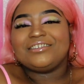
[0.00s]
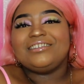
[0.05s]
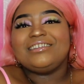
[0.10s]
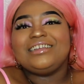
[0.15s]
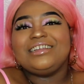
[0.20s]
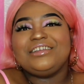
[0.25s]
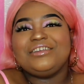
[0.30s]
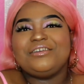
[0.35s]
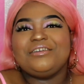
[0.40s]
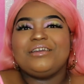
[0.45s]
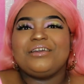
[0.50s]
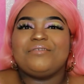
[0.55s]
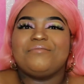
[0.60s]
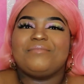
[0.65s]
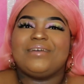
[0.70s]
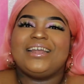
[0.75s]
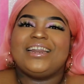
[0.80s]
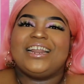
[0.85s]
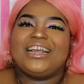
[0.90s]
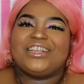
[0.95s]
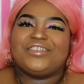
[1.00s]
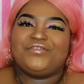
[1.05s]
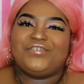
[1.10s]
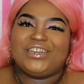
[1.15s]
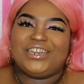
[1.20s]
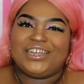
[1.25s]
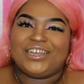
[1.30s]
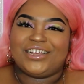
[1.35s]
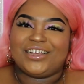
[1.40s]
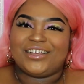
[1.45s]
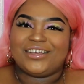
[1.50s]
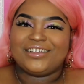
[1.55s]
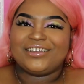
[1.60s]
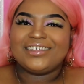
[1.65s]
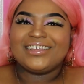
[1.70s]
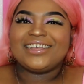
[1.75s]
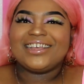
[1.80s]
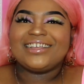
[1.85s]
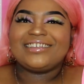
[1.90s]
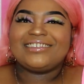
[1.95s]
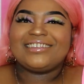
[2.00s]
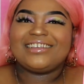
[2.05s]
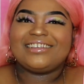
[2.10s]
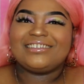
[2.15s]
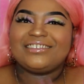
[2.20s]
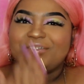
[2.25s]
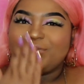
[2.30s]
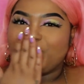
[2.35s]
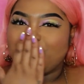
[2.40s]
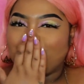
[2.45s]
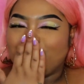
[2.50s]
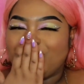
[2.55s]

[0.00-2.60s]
see you in my next video. Kisses.